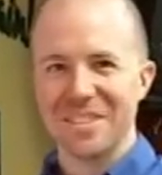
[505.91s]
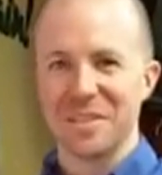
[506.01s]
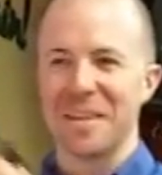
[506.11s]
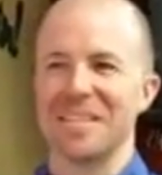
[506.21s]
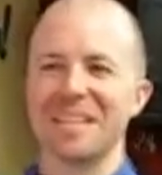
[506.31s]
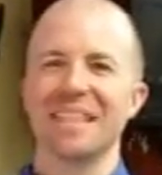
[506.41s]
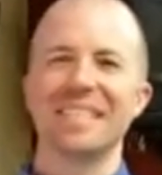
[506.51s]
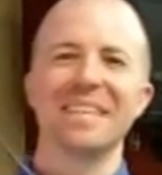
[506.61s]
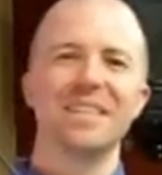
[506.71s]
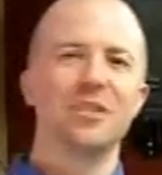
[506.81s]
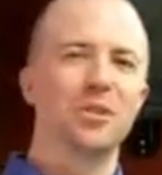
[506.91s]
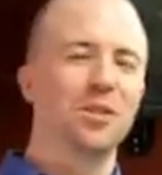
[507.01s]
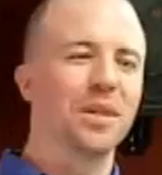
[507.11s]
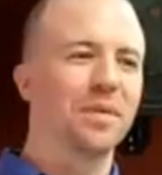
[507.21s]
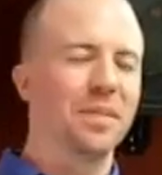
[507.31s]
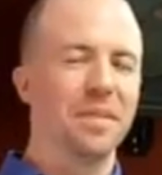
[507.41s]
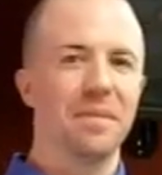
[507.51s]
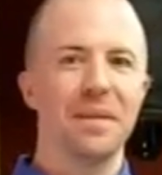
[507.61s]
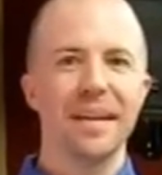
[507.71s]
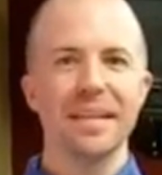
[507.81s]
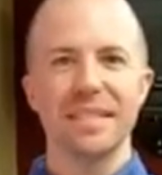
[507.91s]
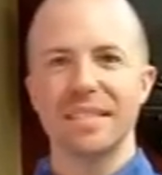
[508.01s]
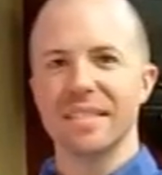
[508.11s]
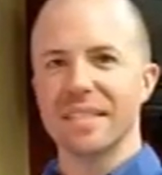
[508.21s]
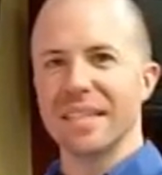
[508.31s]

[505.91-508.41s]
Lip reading: Try not to hit yourself in the face.